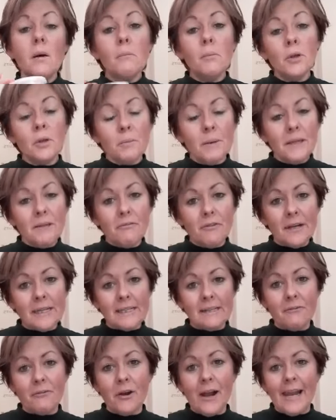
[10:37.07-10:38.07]
Put them in the
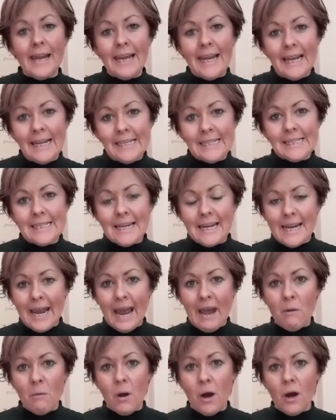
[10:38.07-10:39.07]
freezer for at least an
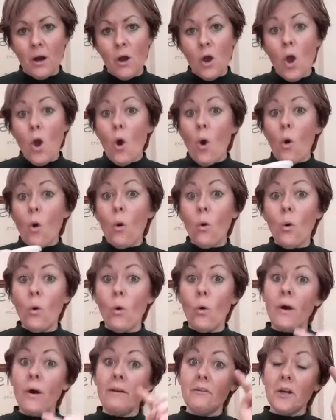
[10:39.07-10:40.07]
hour,
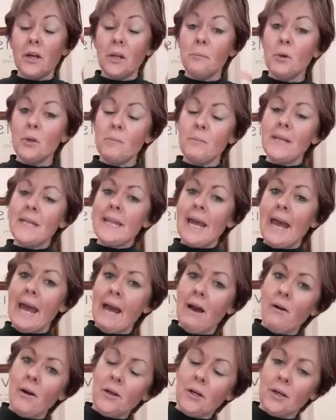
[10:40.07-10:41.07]
or if you're going to put them in
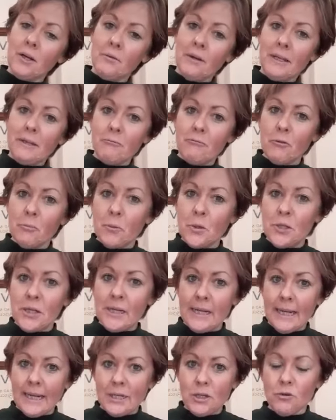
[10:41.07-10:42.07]
now and you're going to eat them for
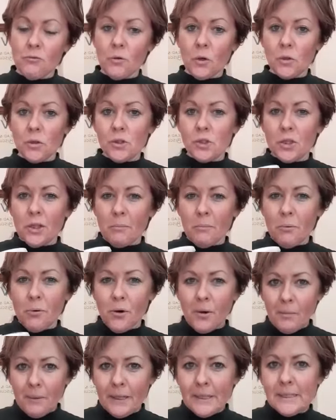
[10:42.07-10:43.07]
pudding later on, so they're
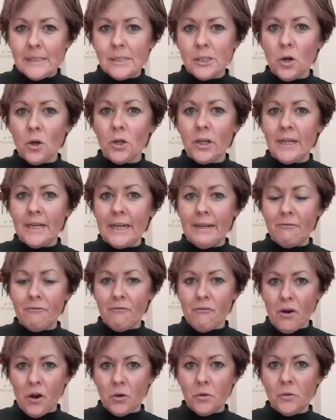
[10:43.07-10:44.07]
properly solidly
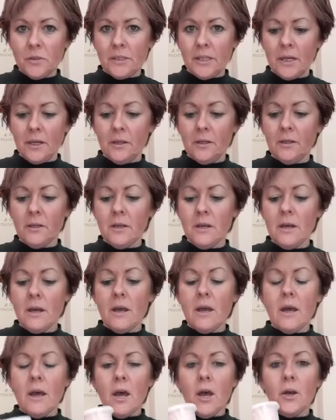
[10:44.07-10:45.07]
frozen,
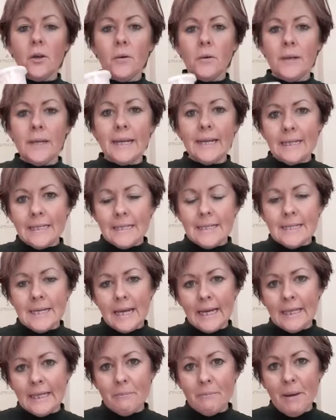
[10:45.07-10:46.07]
you need to
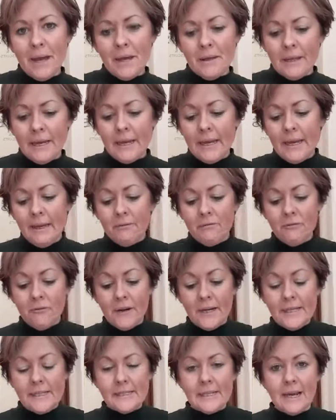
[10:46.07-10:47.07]
take them out the
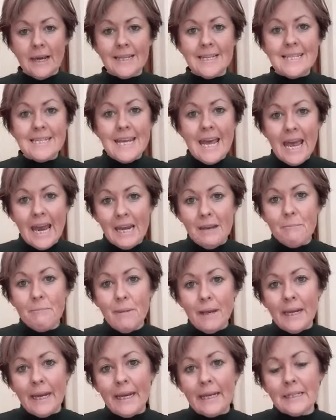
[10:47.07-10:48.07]
freezer 10
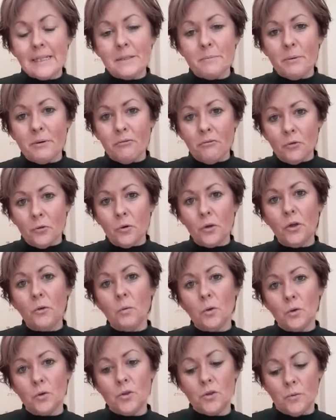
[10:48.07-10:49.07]
minutes before you
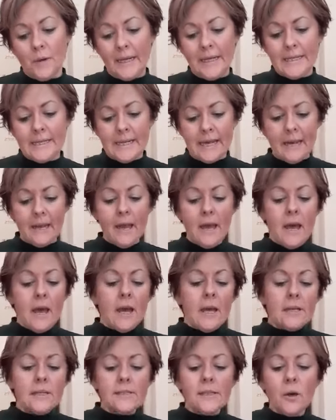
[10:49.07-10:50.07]
want to eat it.
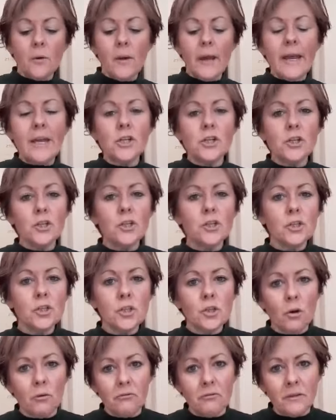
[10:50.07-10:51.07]
So it just
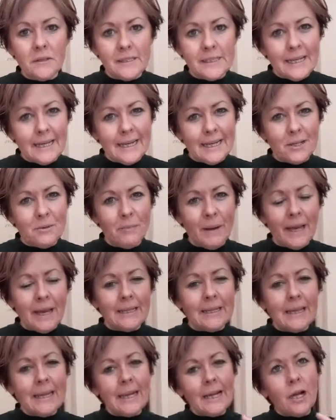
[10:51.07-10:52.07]
softens a little bit,
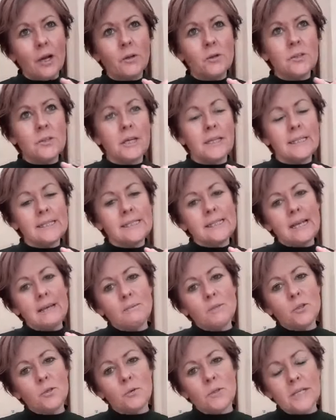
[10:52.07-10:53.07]
and then it goes like the
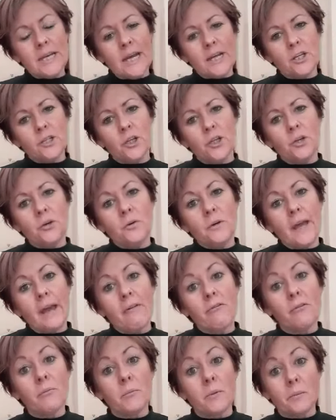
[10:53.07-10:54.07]
same sort of texture you'd
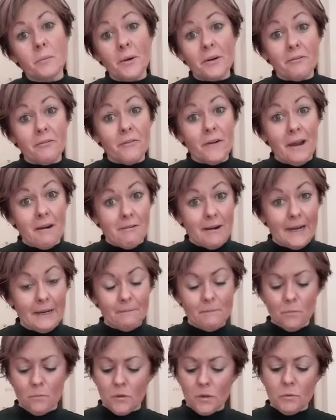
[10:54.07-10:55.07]
get from a McFlurry,
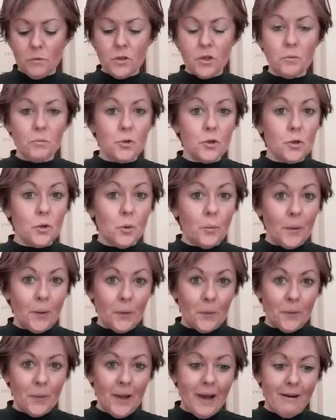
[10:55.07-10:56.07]
which I'm sure we
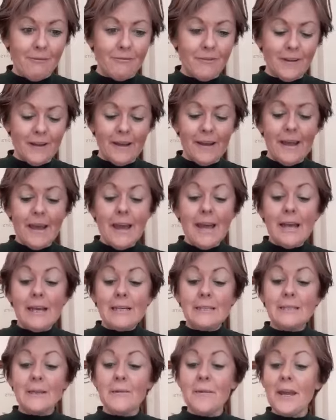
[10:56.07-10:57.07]
all love.
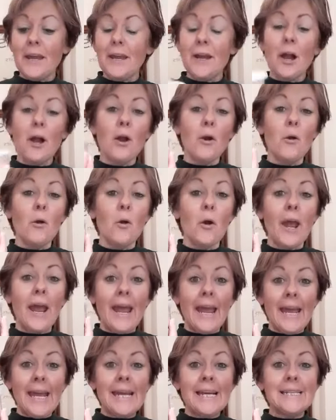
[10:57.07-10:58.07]
So there you go,
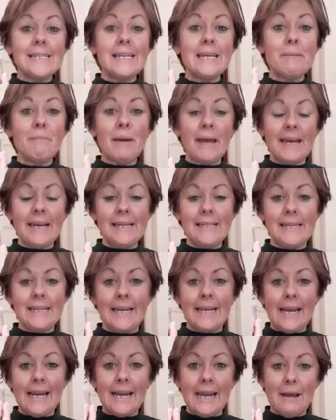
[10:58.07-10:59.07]
easy
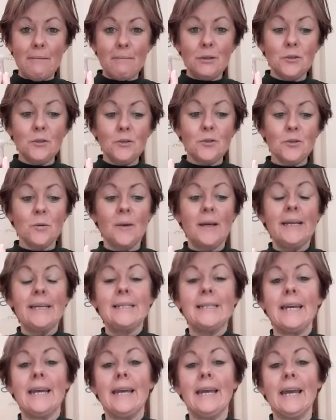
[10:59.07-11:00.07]
peasy, lemon
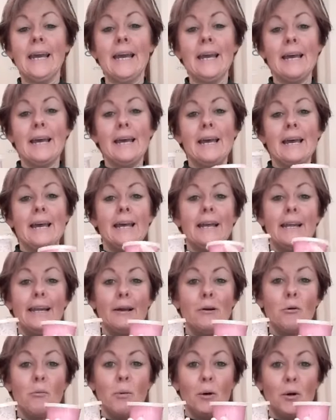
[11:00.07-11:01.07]
squeezy, little